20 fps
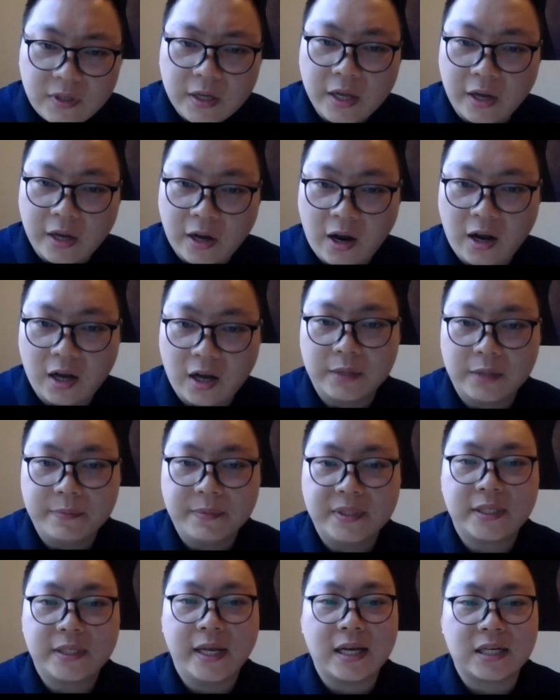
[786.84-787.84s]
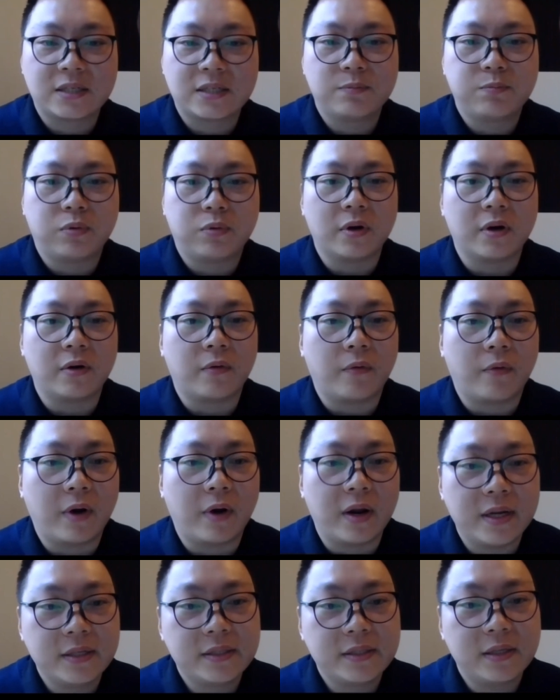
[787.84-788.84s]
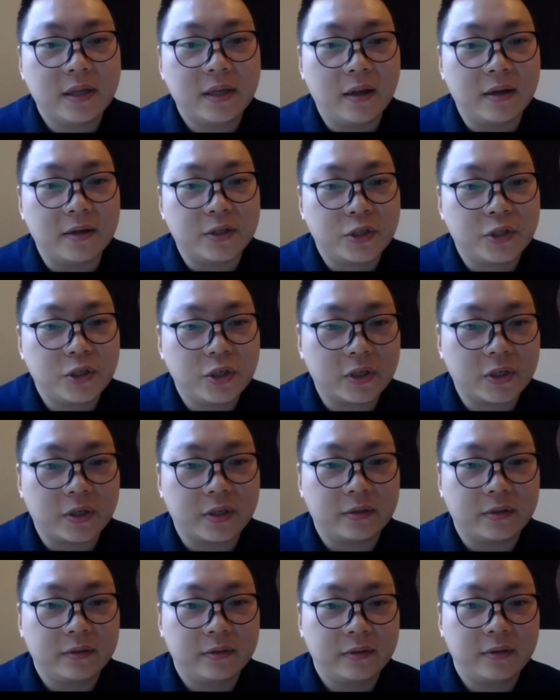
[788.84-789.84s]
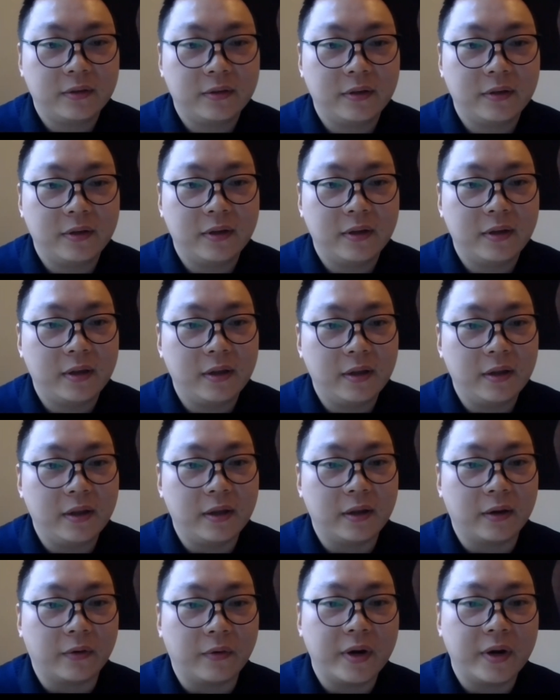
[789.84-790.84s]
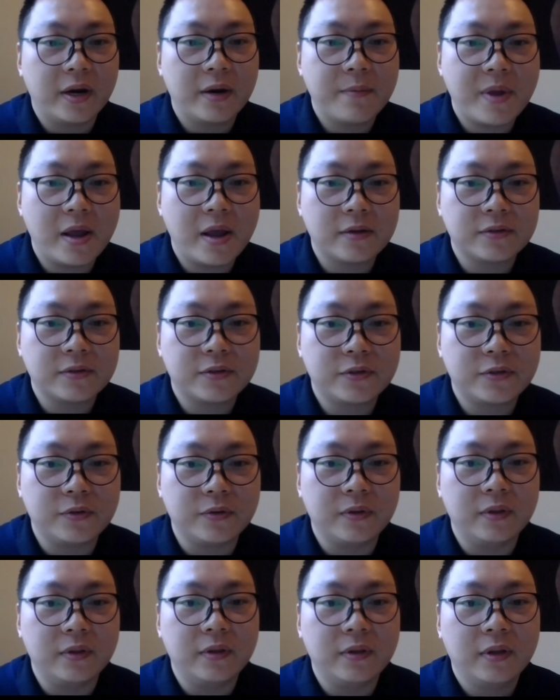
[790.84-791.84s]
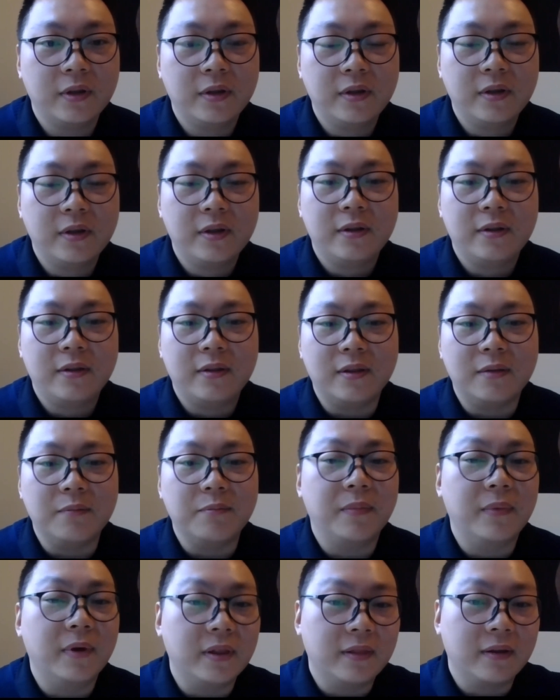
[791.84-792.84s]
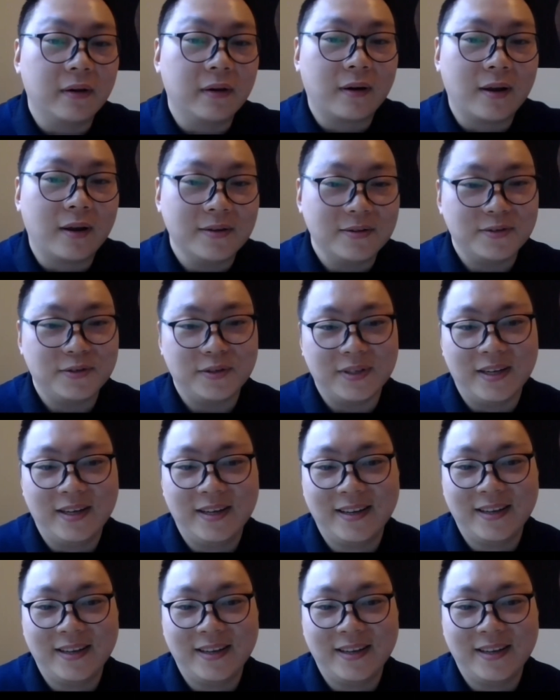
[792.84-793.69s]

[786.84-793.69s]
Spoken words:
economies, exported rice and sugar in great amounts to the mother country.